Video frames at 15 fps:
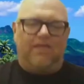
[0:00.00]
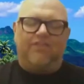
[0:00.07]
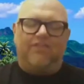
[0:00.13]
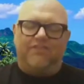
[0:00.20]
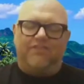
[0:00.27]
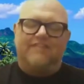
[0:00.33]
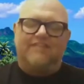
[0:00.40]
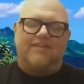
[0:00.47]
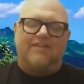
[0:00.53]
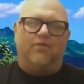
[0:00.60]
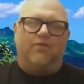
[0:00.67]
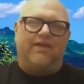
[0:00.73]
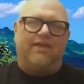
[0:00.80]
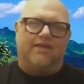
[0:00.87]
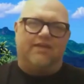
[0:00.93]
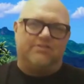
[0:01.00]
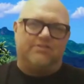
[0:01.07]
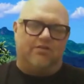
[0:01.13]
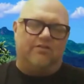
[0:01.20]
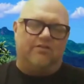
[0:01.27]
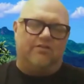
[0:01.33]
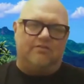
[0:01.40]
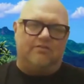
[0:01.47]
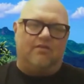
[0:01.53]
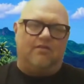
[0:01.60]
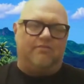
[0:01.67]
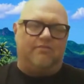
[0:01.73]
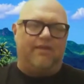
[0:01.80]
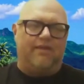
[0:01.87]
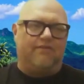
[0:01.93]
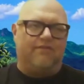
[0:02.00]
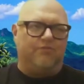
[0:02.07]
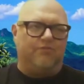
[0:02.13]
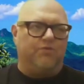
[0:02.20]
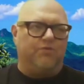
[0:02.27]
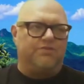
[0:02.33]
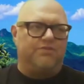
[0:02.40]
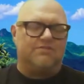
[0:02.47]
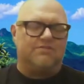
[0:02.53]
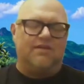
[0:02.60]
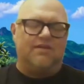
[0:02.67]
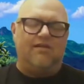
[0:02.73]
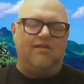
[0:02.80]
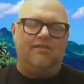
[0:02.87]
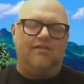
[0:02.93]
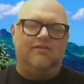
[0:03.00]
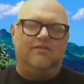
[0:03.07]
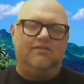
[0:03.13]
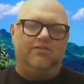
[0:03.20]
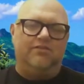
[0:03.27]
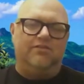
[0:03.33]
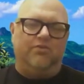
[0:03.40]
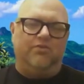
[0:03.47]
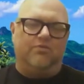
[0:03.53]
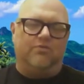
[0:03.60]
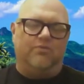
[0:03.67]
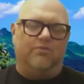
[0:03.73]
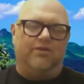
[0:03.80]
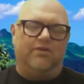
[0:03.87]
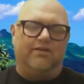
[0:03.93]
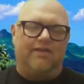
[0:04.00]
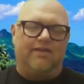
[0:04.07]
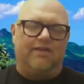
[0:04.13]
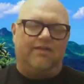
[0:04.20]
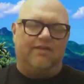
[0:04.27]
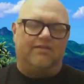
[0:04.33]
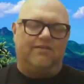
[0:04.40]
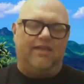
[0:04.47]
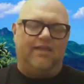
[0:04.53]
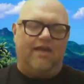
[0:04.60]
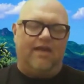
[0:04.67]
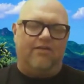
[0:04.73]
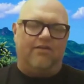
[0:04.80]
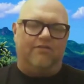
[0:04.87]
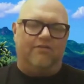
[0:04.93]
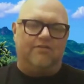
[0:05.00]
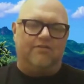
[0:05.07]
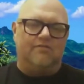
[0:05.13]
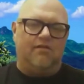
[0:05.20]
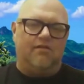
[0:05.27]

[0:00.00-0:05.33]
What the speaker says: think that's how we kind of started talking back and forth, is you were wanting to kind of get out of it. And